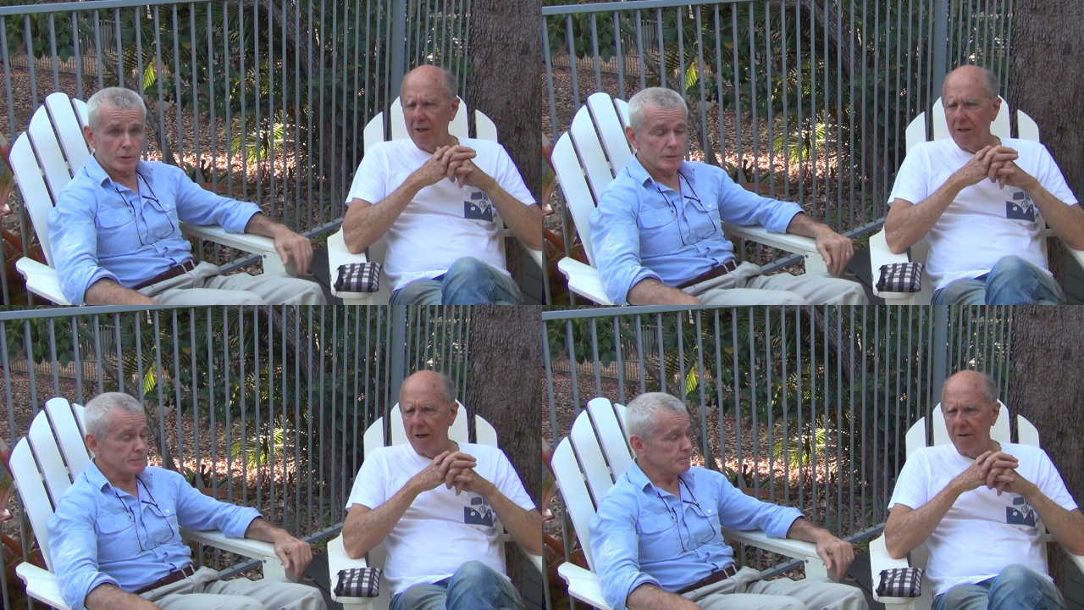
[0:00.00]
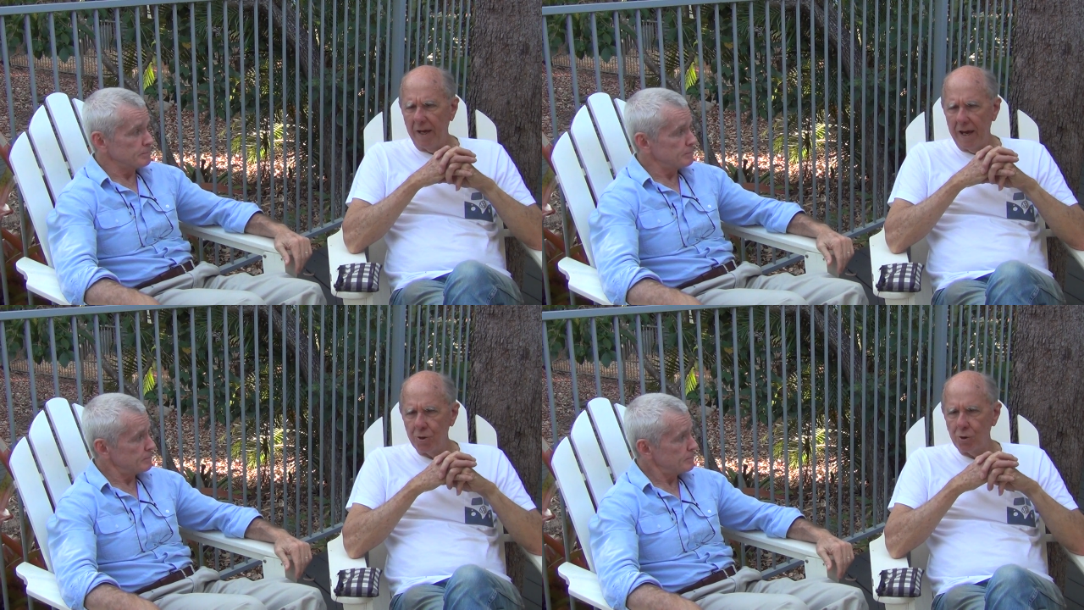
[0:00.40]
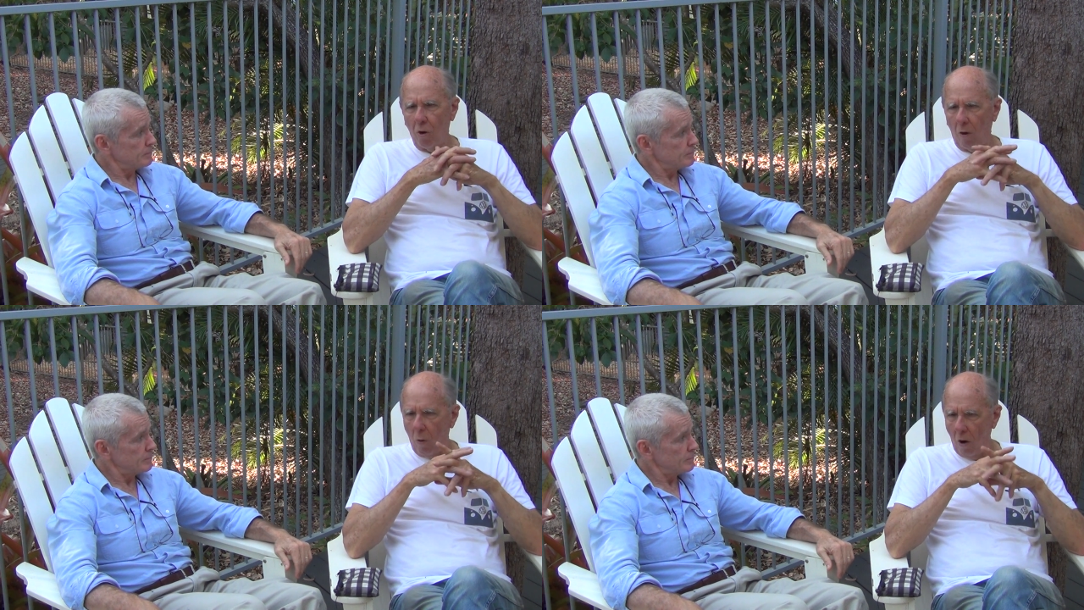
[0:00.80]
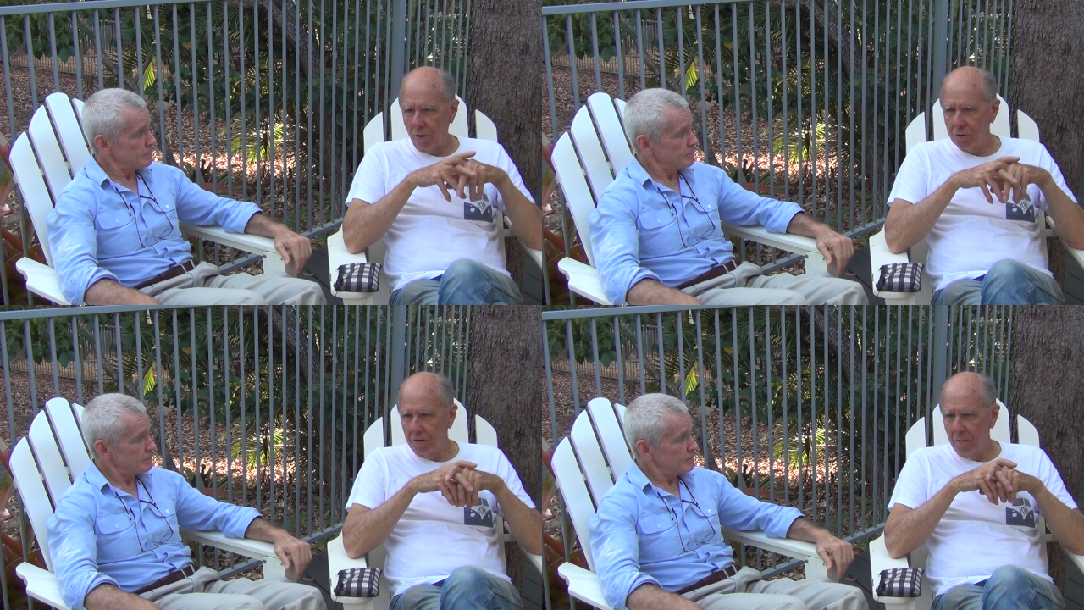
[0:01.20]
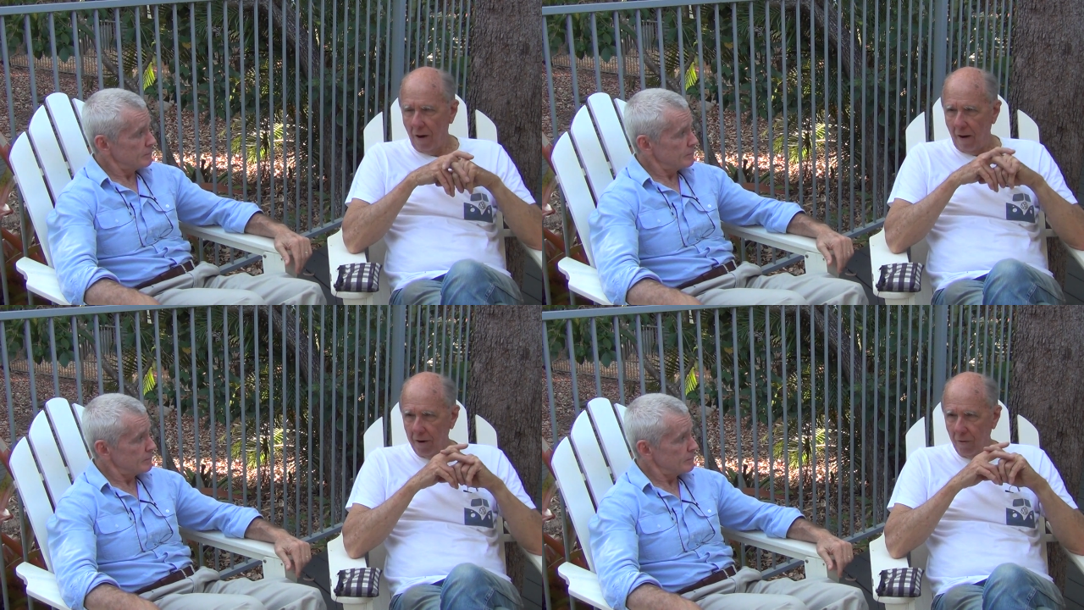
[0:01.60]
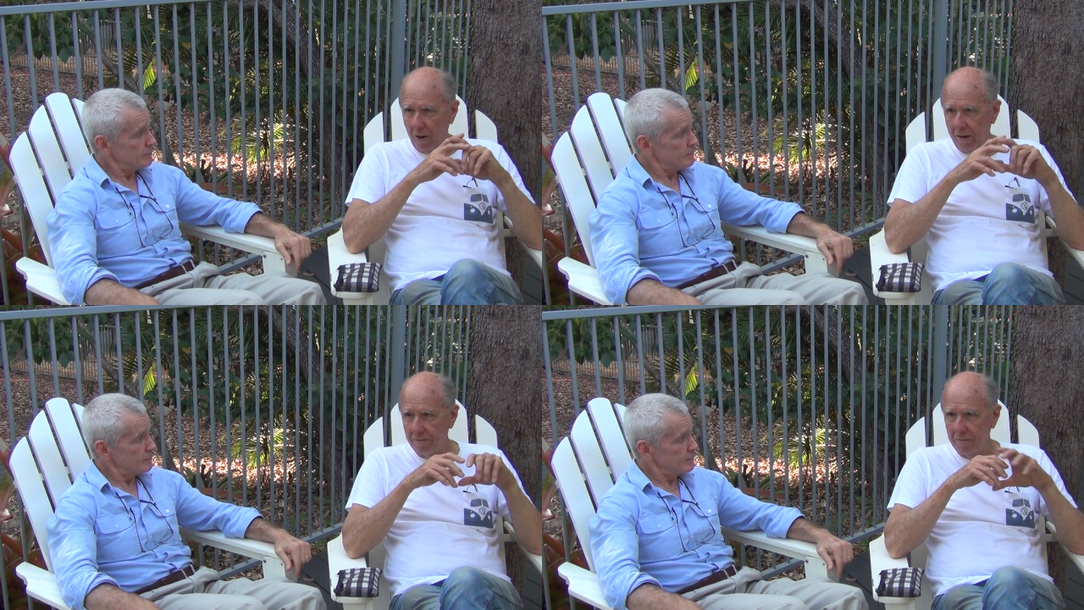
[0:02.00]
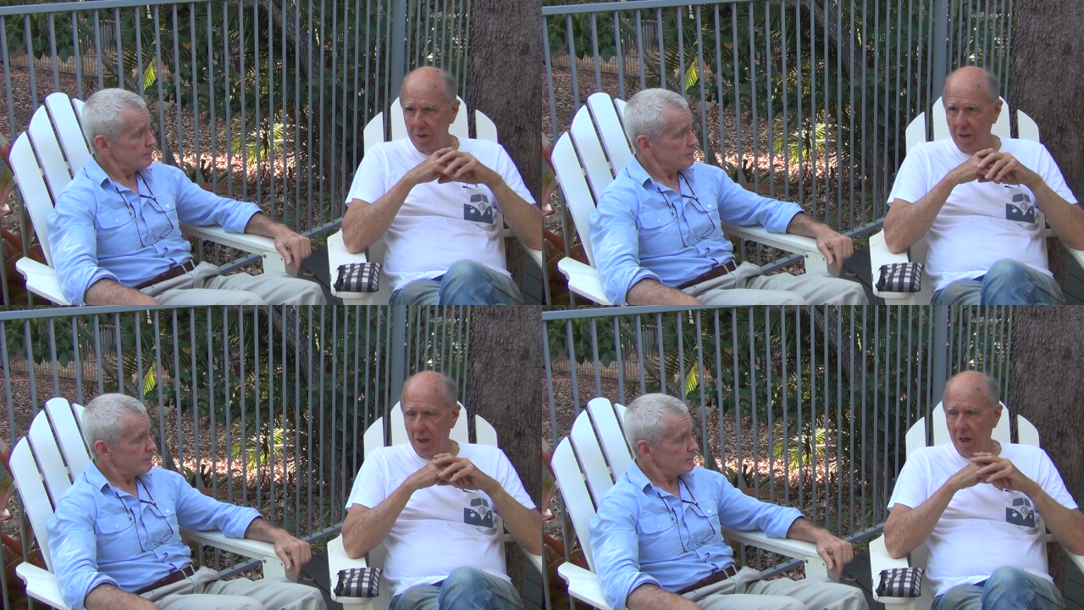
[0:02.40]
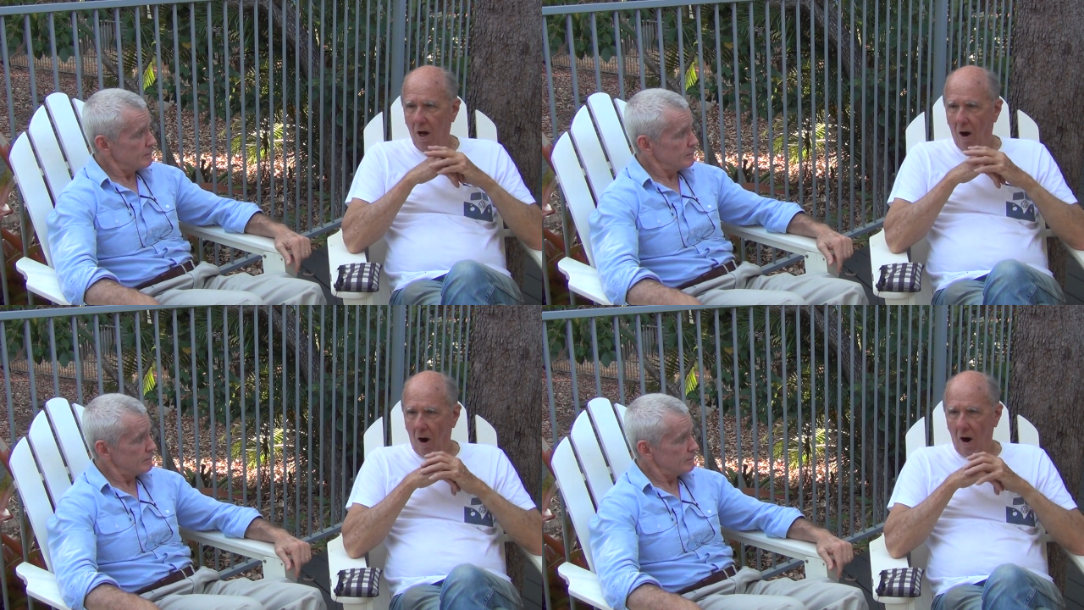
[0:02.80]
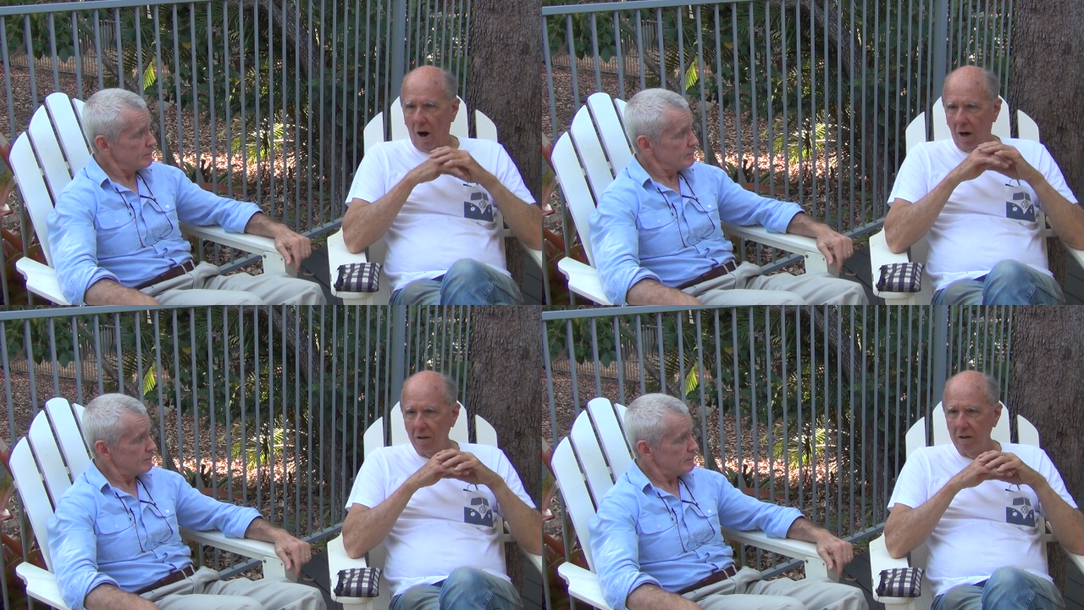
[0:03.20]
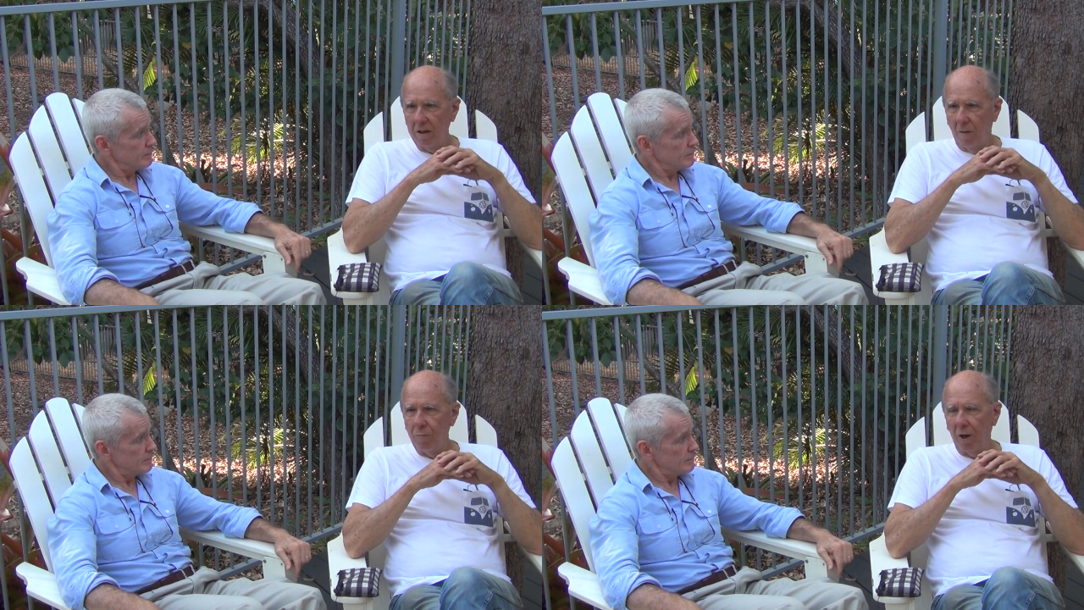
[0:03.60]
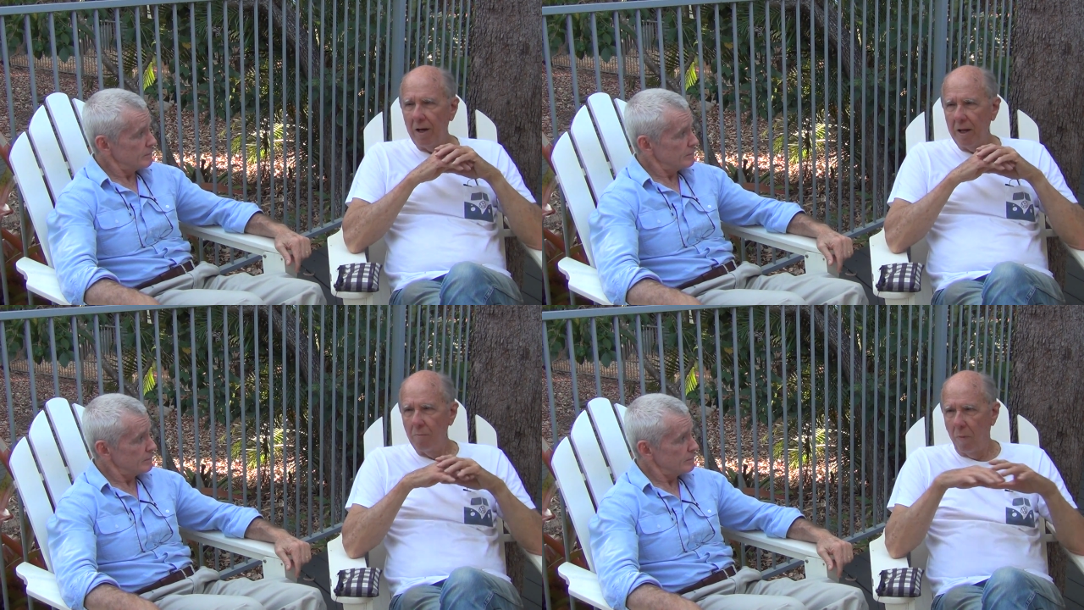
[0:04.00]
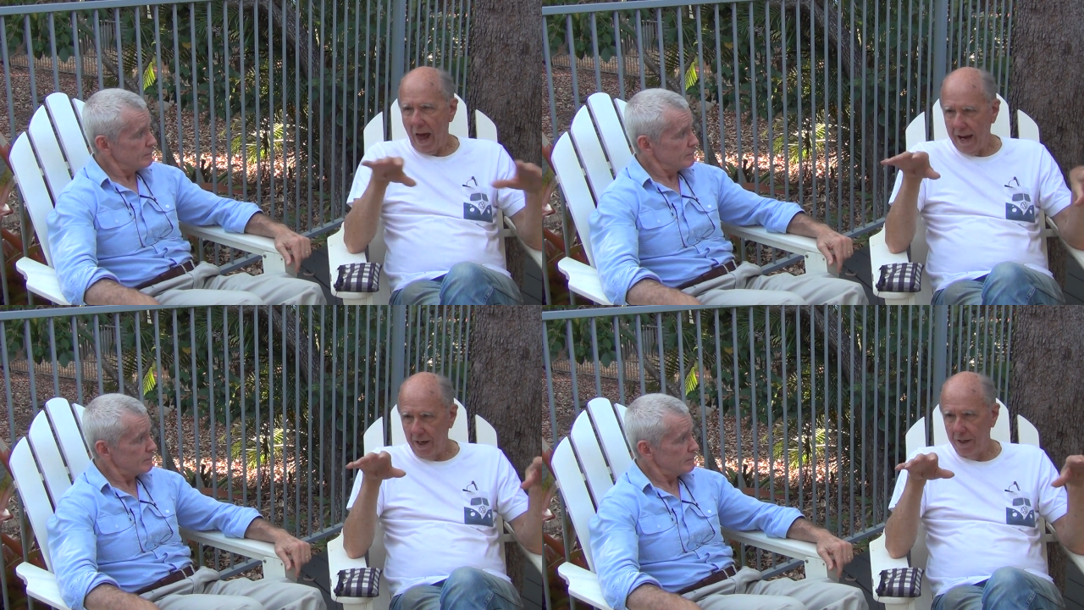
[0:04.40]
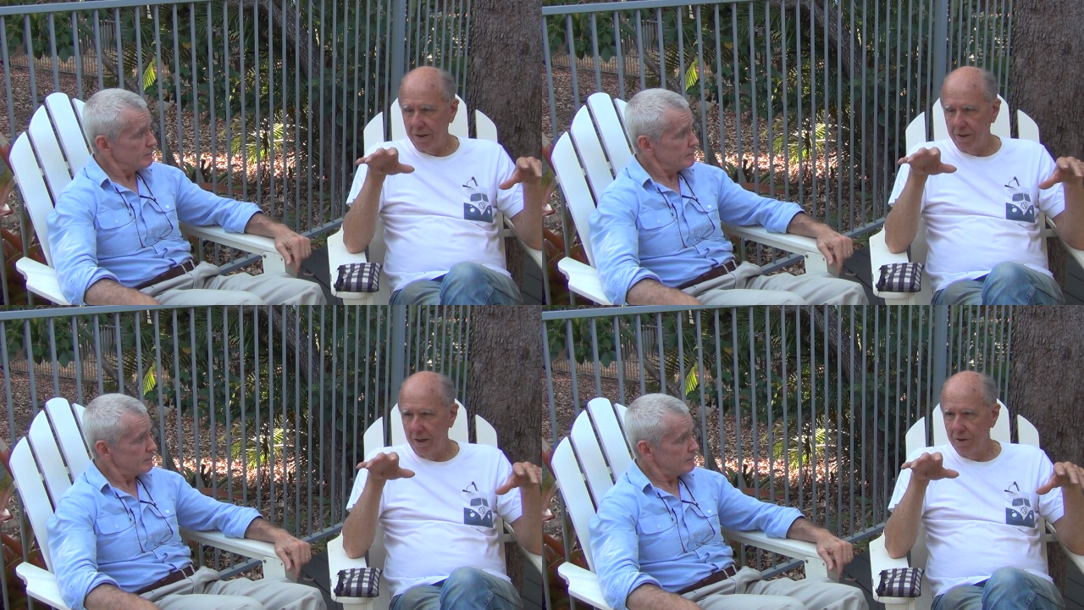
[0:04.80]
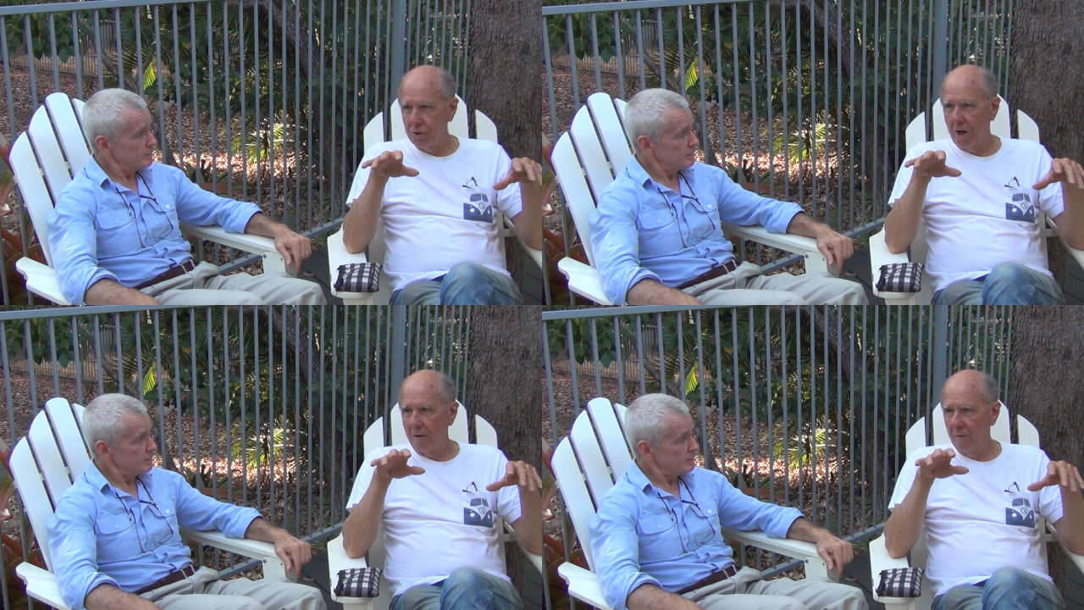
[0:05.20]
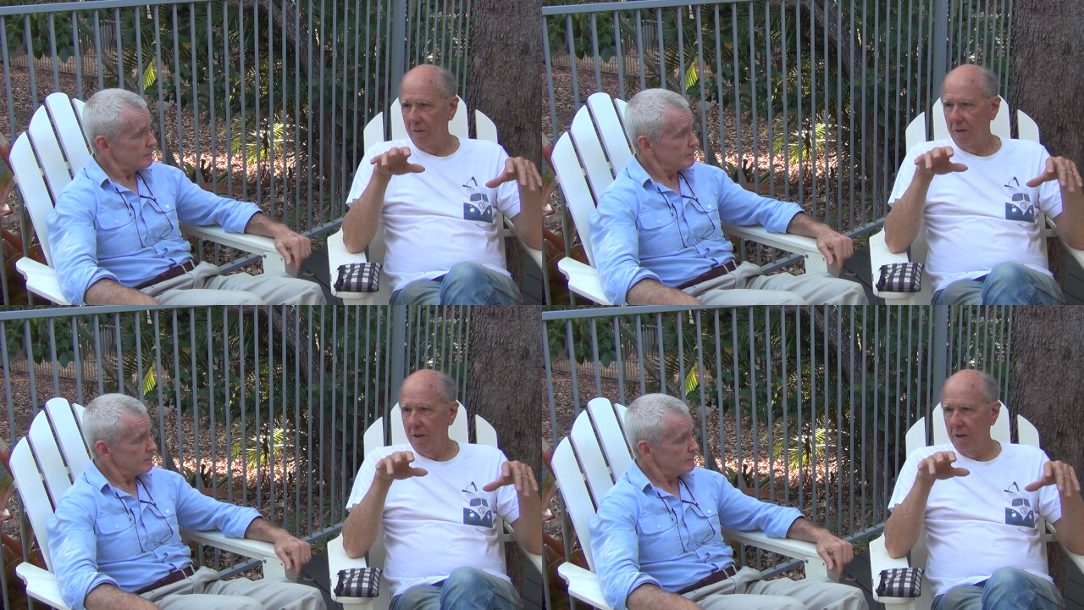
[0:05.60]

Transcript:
Speaker 1: mean, the, the inshore waters of the barrier reef are completely blanketed in sediment,